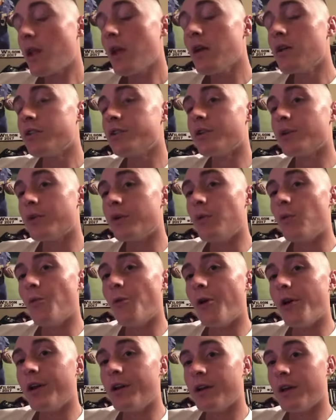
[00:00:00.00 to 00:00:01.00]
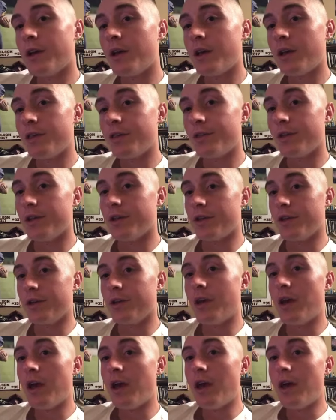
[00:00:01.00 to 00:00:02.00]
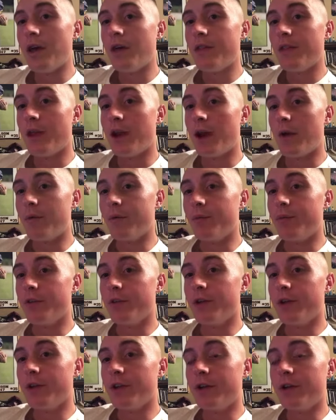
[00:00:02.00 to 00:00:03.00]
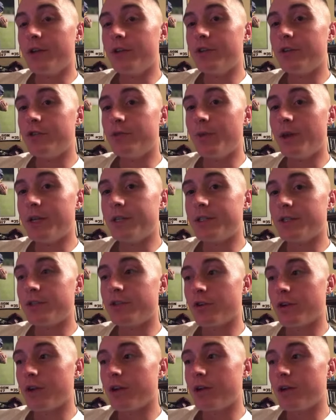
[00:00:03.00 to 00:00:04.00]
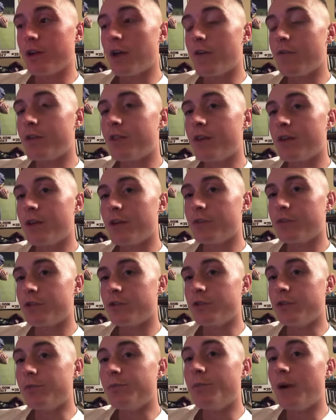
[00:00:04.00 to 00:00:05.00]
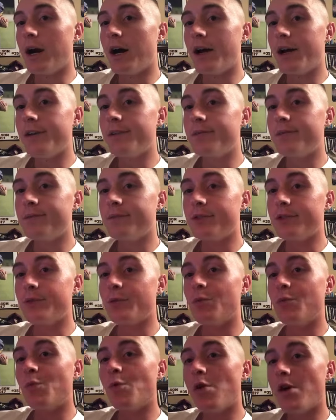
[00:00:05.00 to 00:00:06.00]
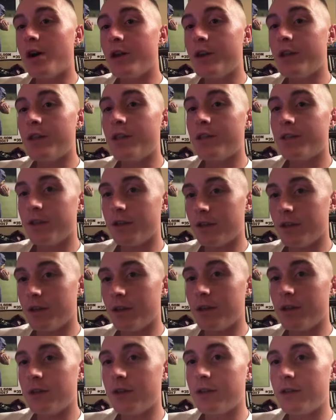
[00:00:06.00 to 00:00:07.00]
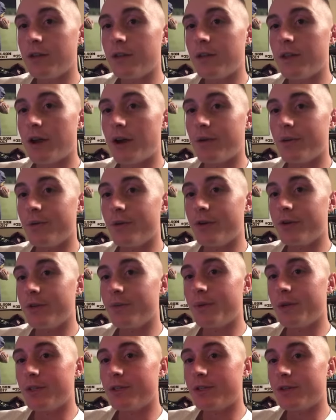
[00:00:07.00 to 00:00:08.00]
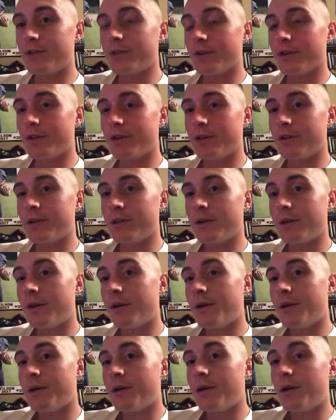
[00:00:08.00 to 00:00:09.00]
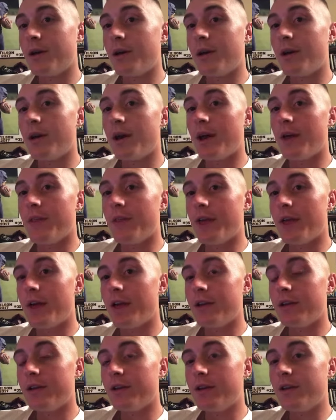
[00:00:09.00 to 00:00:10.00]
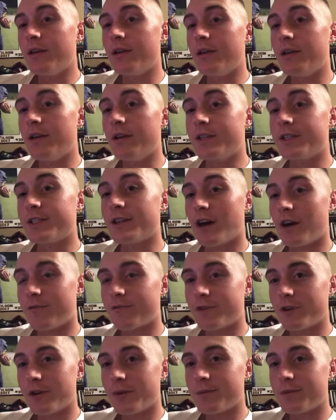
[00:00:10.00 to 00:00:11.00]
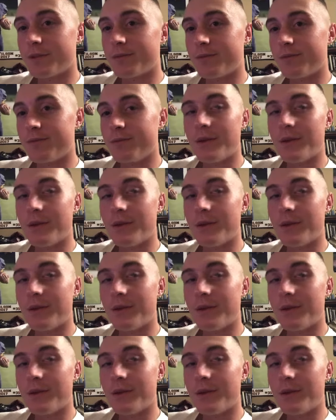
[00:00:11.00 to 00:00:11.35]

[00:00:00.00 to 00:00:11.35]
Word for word: There's only one thing that I would bring to basic training. Everything else you can buy. There's one thing that I would bring to basic training, and that is cough drops.